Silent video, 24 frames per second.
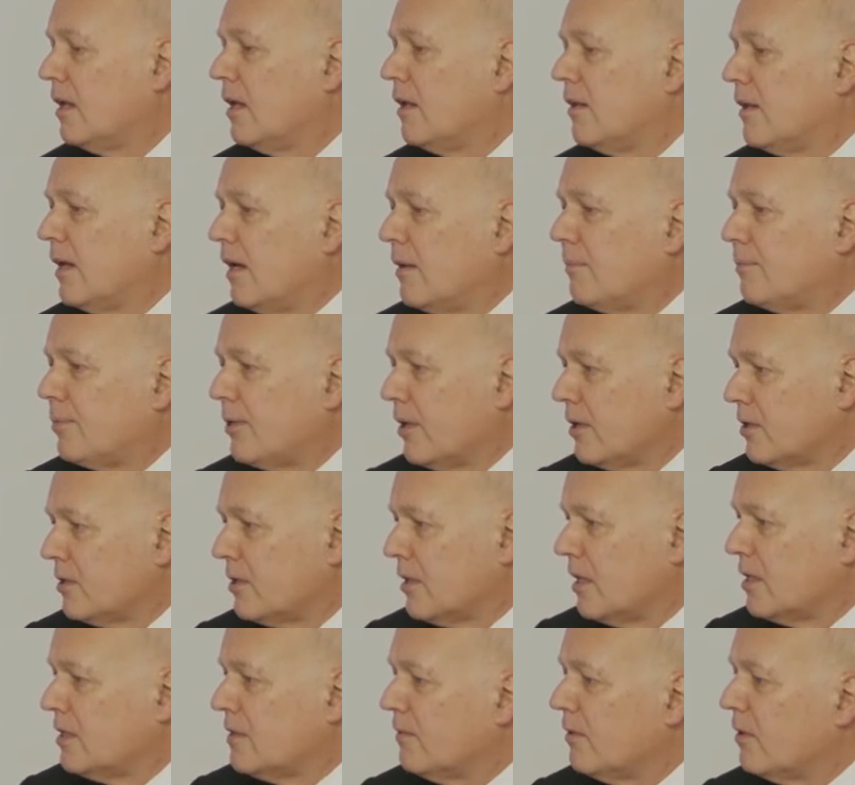that
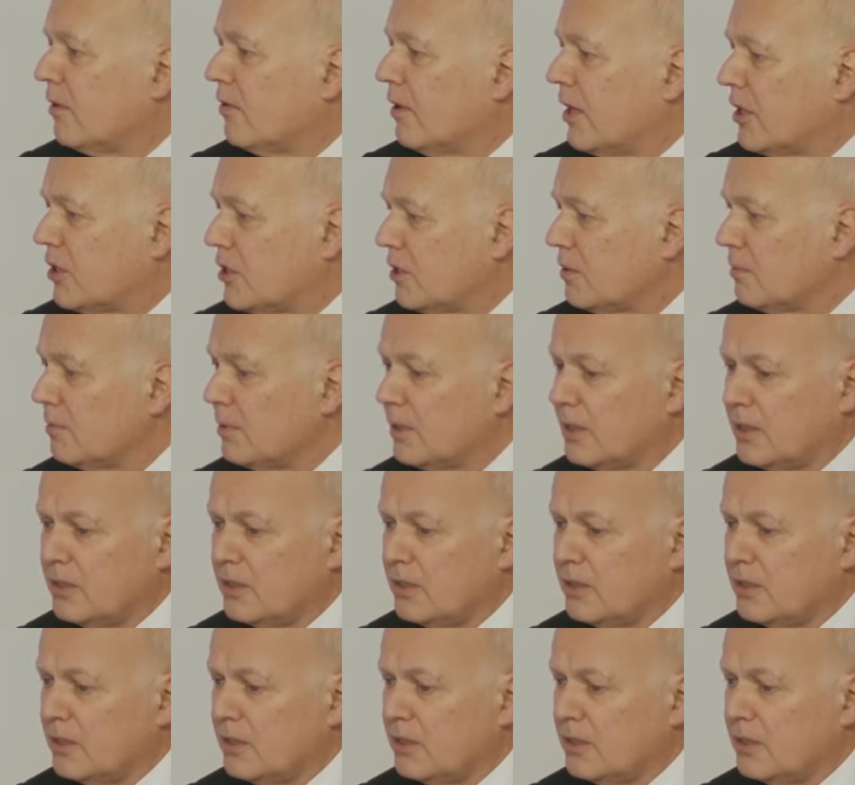process of aggression,